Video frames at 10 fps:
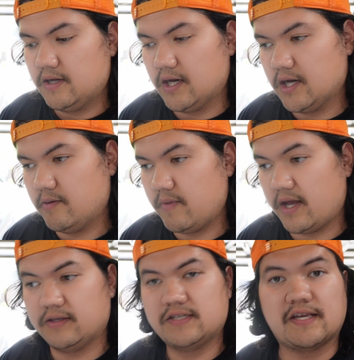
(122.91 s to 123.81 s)

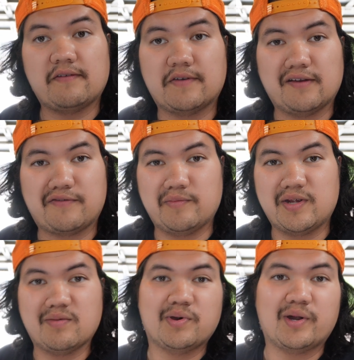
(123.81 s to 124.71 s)
at least safe enough for me
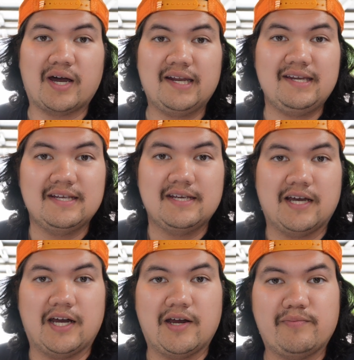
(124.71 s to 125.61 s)
to put on.
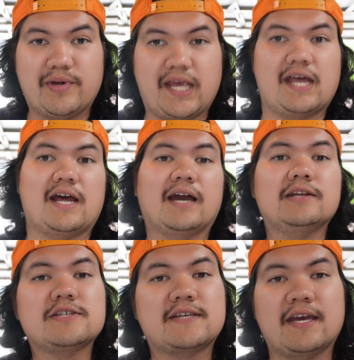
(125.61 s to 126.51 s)
But again, I
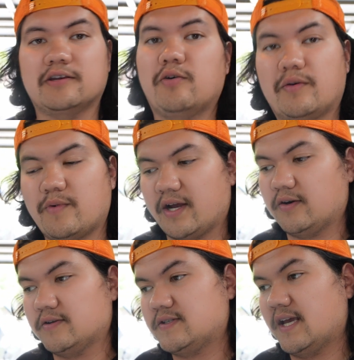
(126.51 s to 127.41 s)
just can't go on
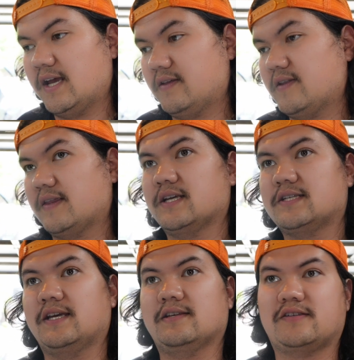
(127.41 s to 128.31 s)
record saying that
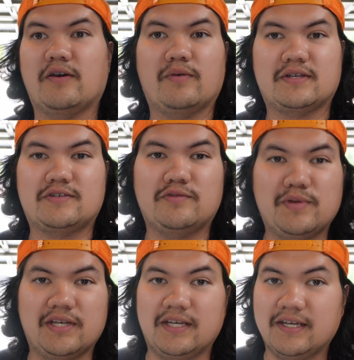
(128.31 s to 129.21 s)
this is going to
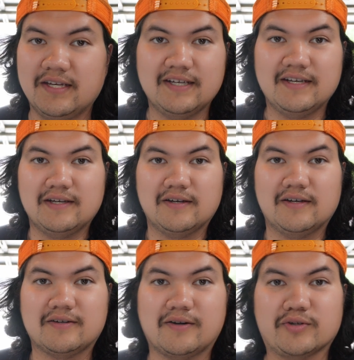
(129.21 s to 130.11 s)
be
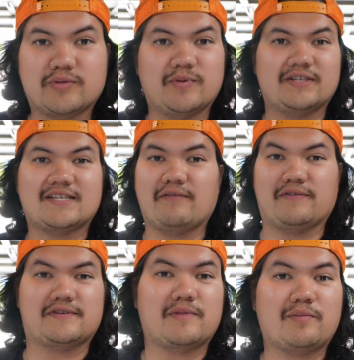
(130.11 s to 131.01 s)
ultimately safe.
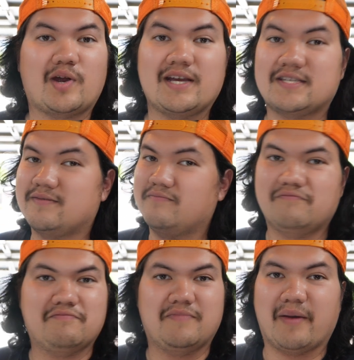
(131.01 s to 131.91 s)
If something breaks,
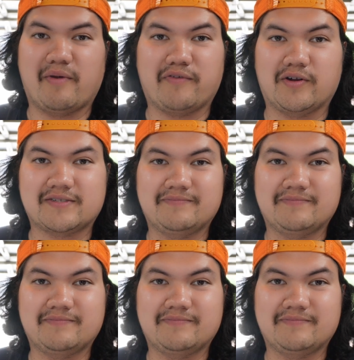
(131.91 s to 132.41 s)
not my fault.